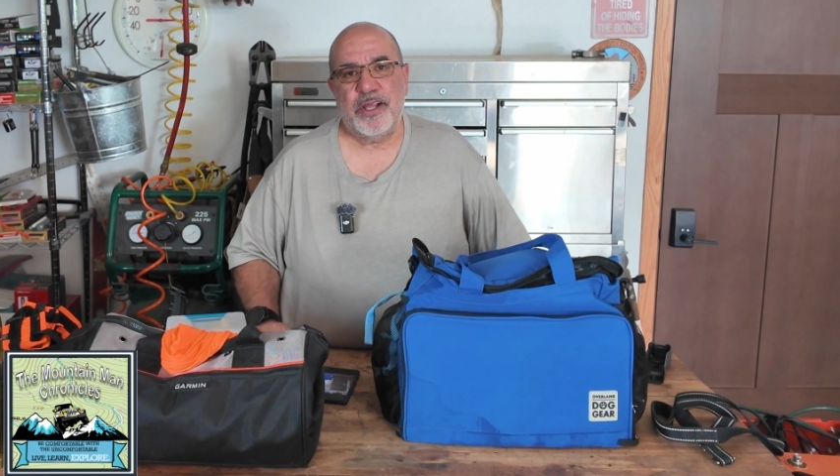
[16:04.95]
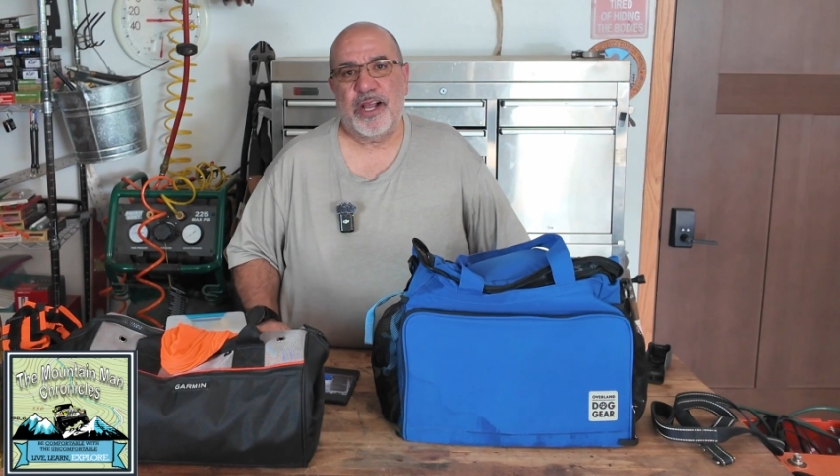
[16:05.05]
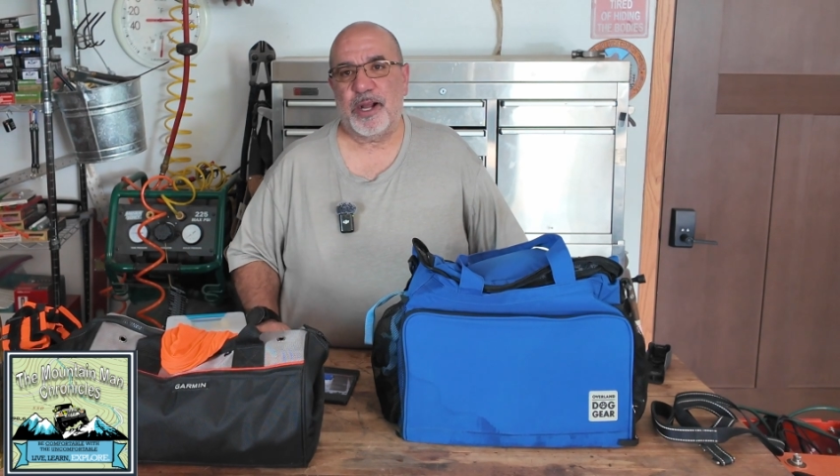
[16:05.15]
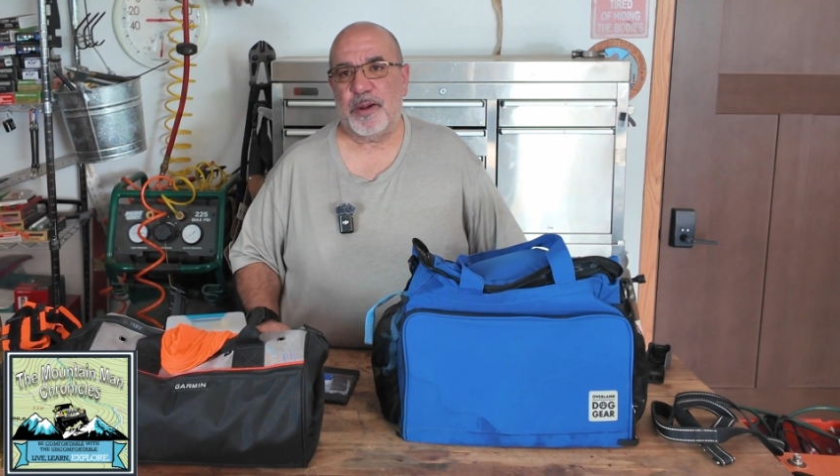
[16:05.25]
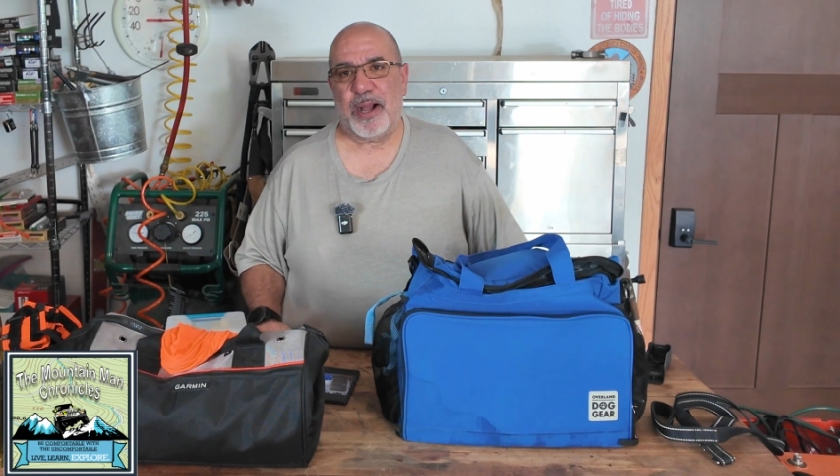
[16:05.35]

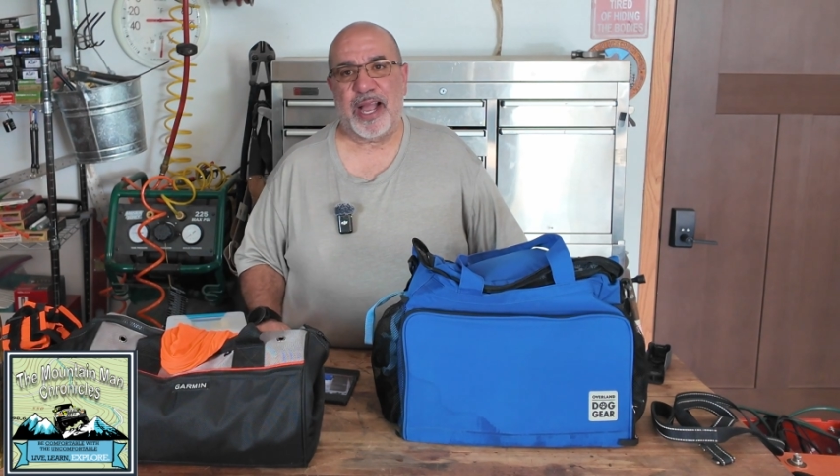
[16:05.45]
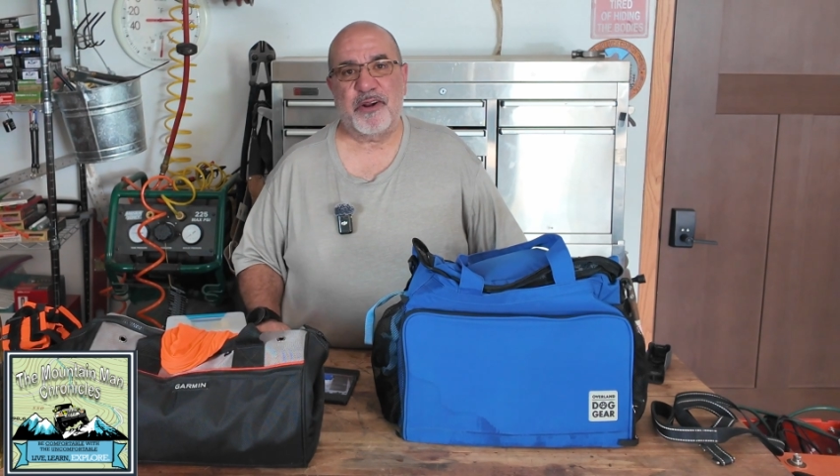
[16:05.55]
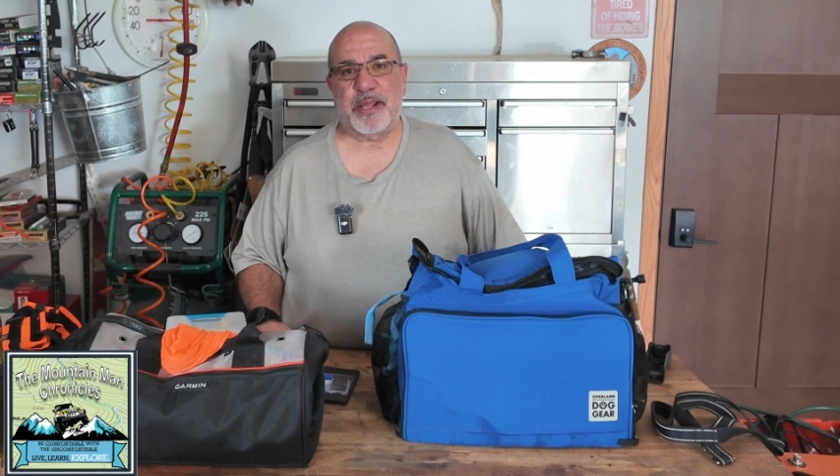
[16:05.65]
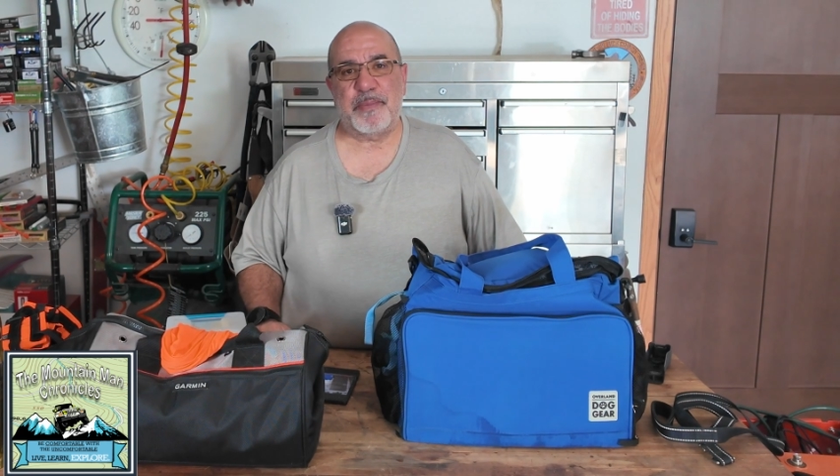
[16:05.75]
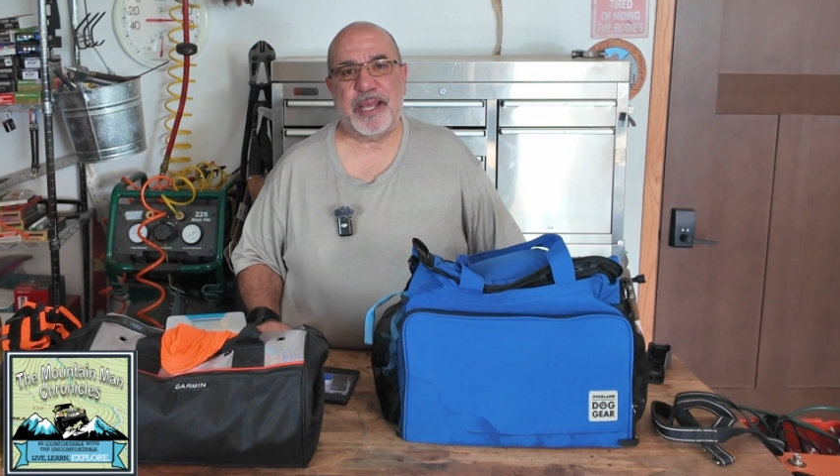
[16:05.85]
I
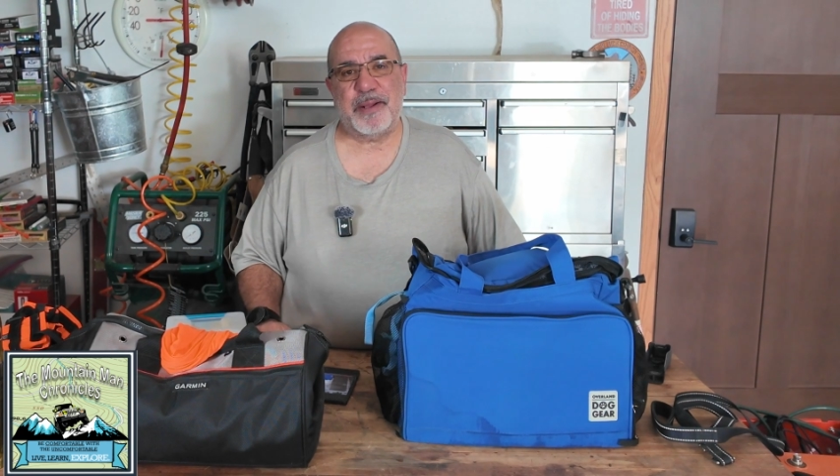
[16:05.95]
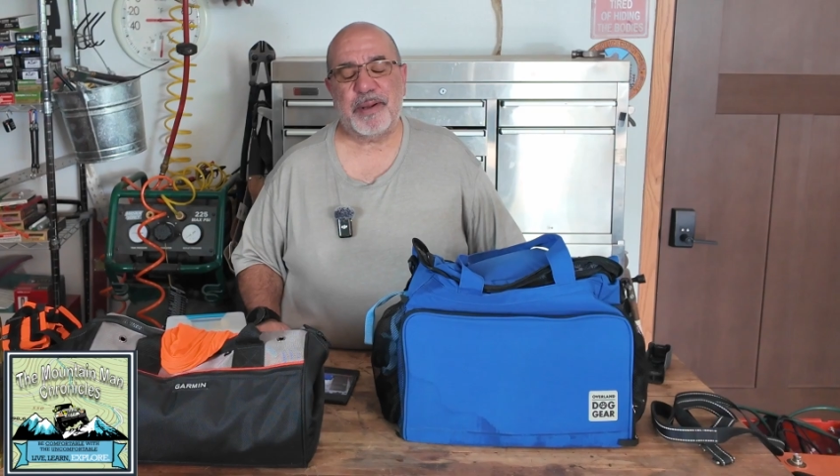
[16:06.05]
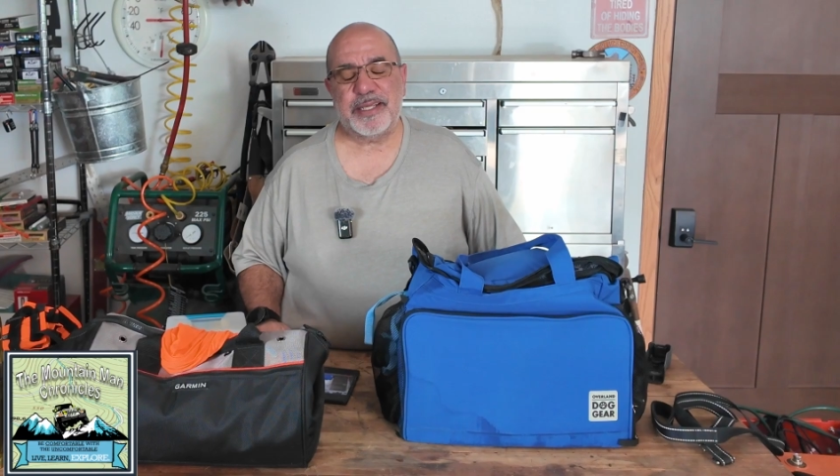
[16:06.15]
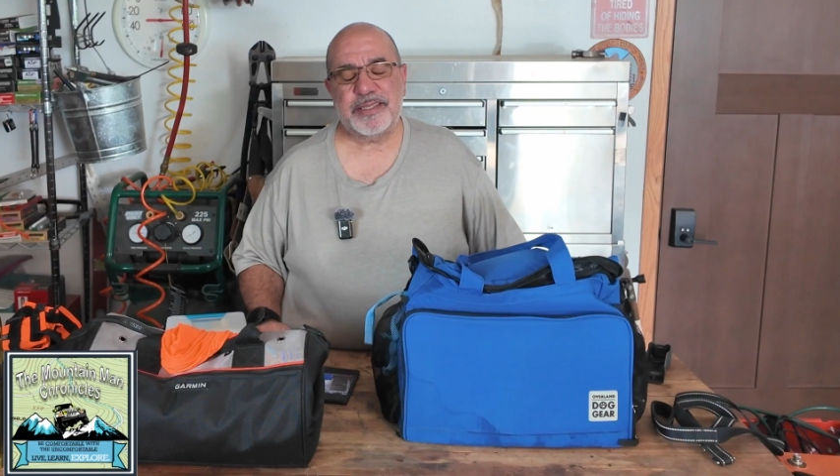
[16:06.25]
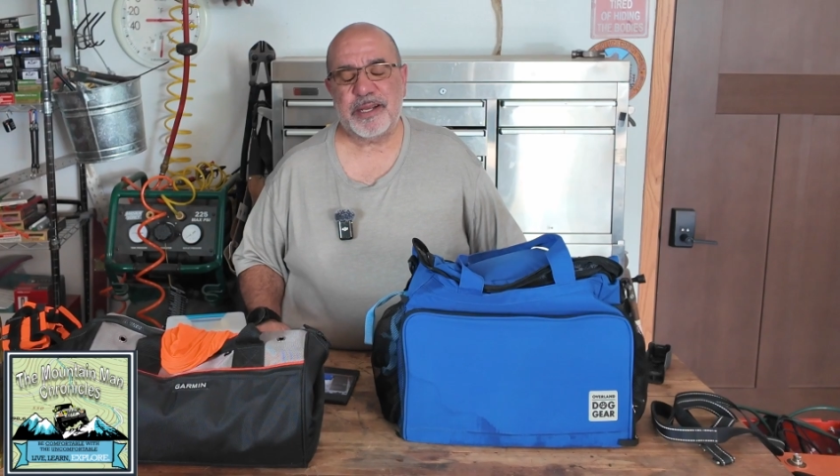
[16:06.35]
don't get paid
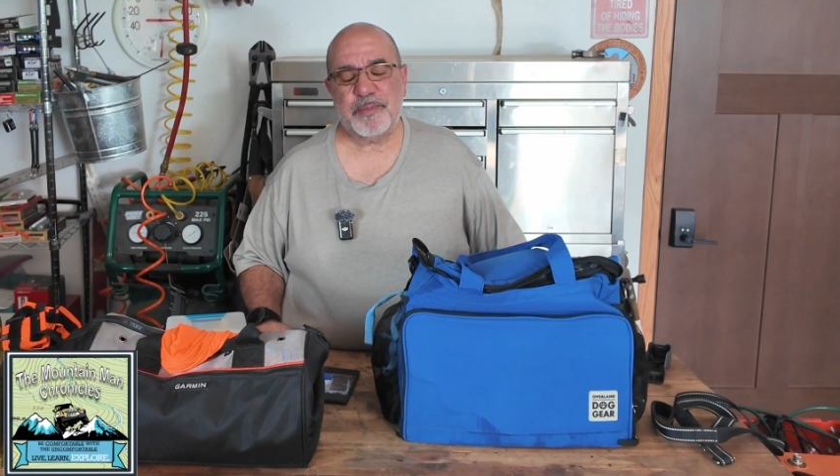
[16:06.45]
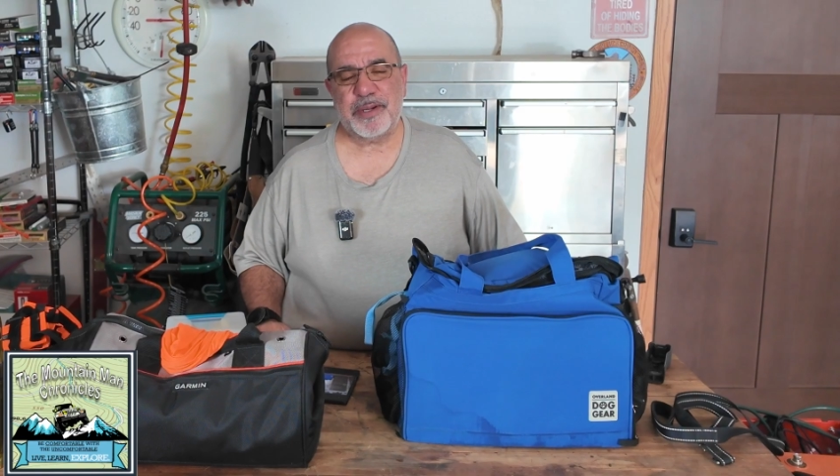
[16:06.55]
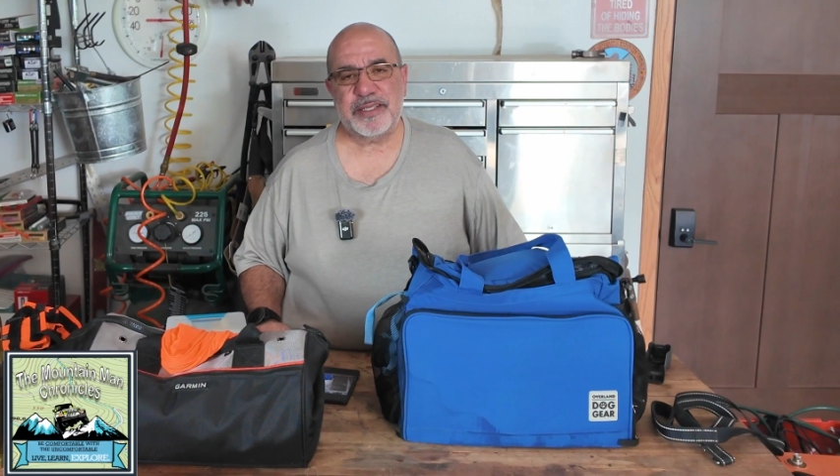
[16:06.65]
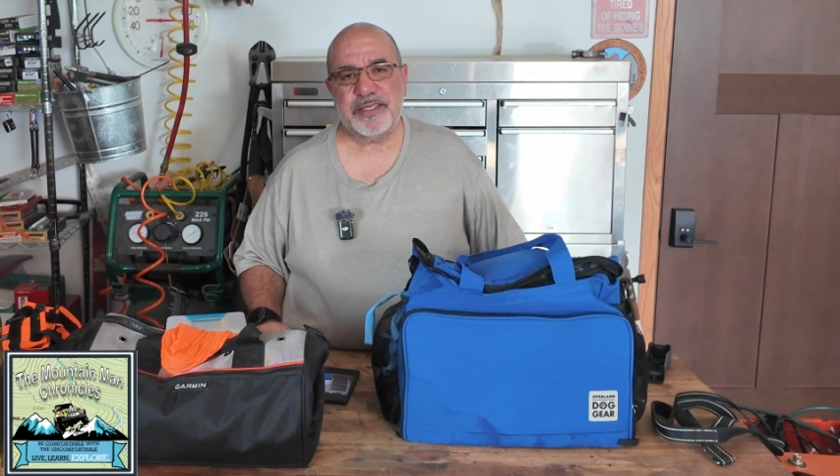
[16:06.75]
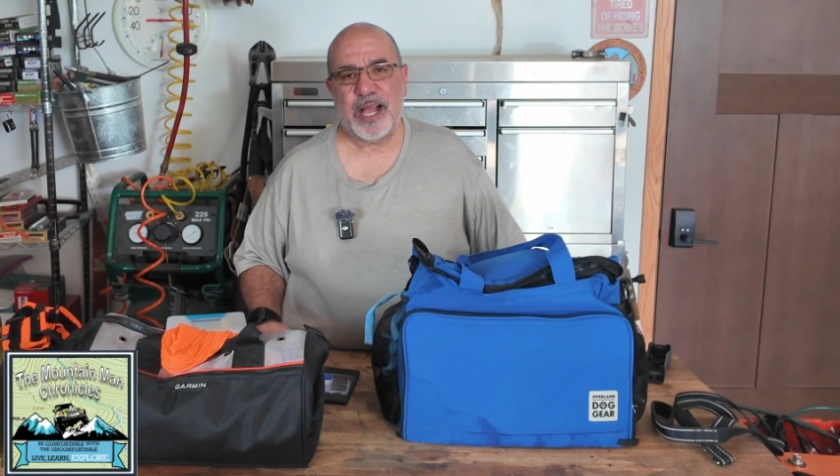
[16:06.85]
by these
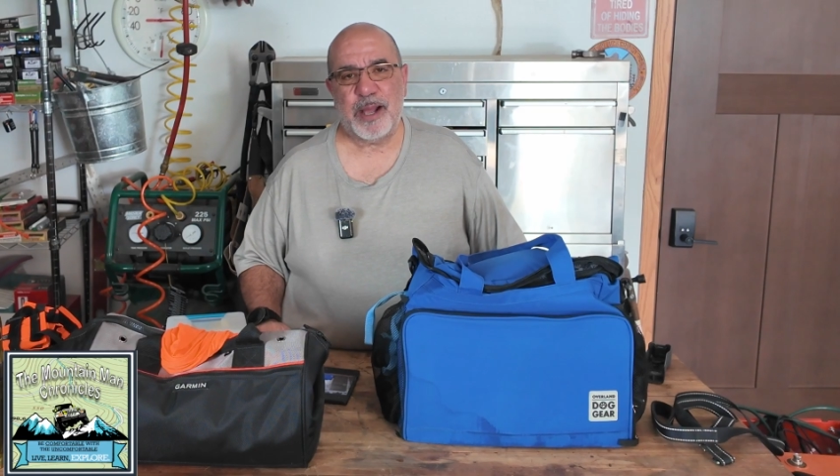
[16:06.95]
companies.